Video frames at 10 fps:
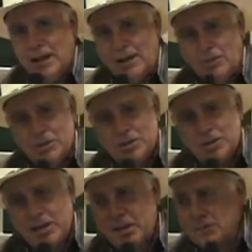I wanted to
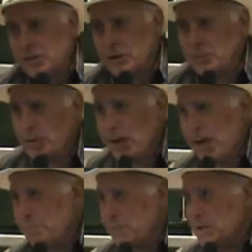take a victory
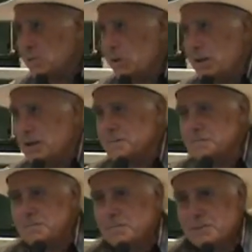lap this week.
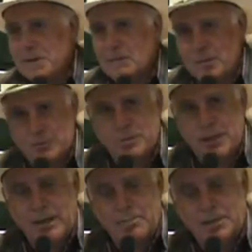A victory
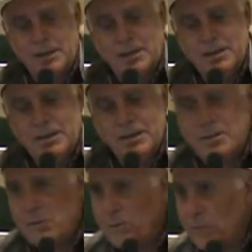lap. And
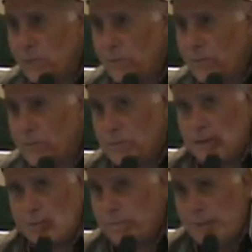what do you mean a victory
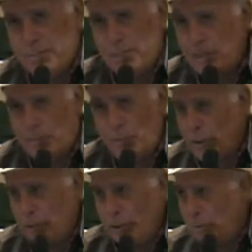lap? We baptized
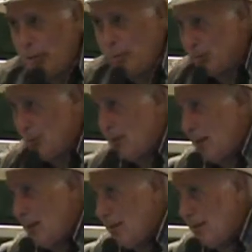43 people
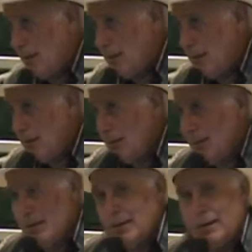Sunday.
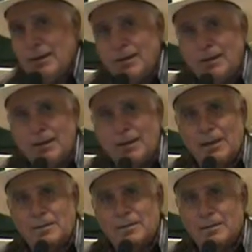You know, and
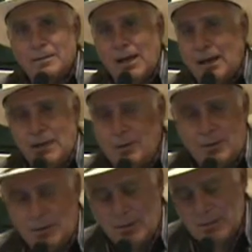that's
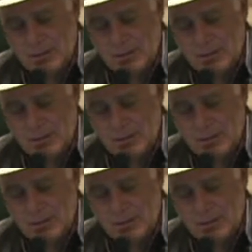hallelujah.